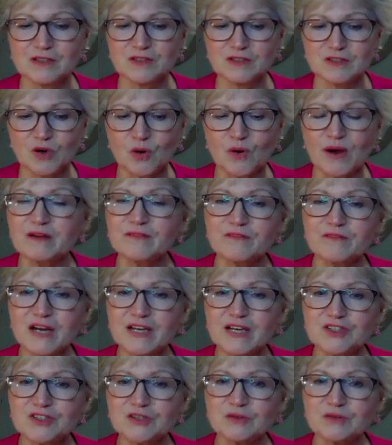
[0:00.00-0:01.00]
So I
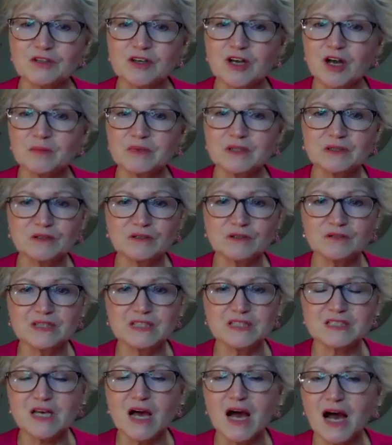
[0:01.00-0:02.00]
invite you to come and learn
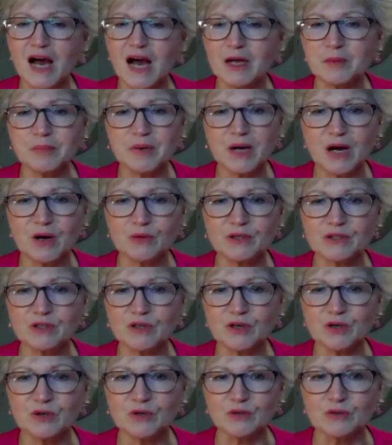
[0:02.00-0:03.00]
these high-powered
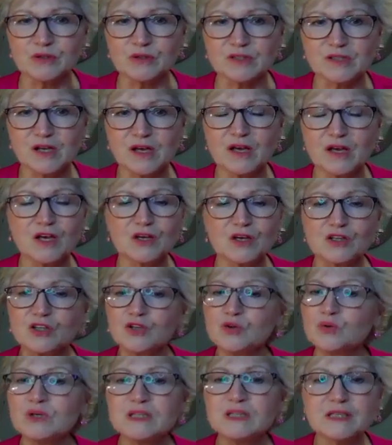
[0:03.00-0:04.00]
codes.
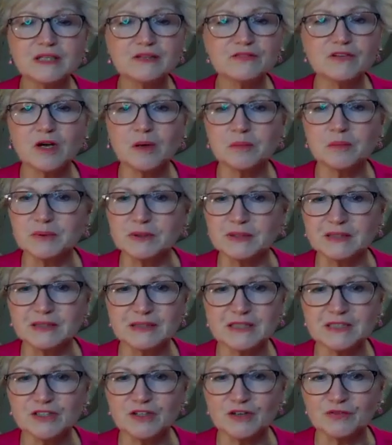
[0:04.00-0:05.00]
You will leave
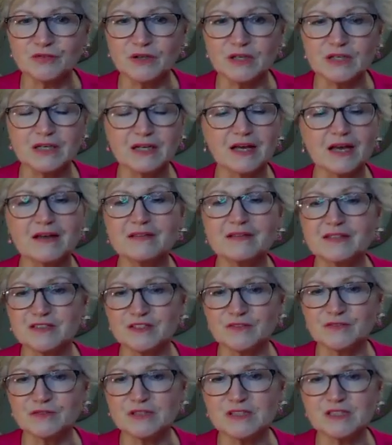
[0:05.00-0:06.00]
completely different, and the
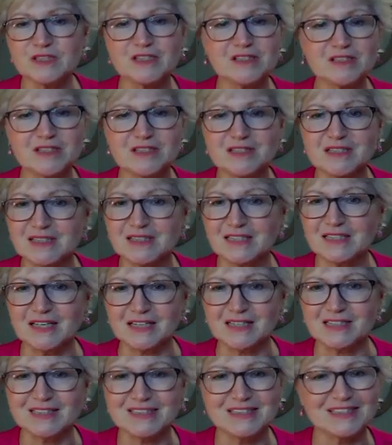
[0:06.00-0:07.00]
difference is it
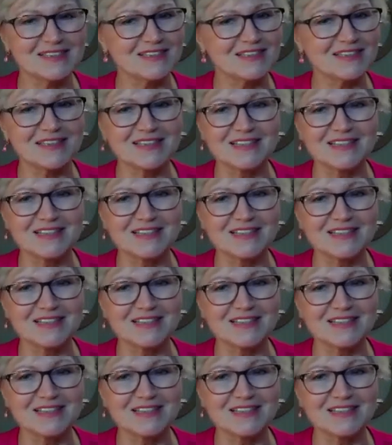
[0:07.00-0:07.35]
sticks.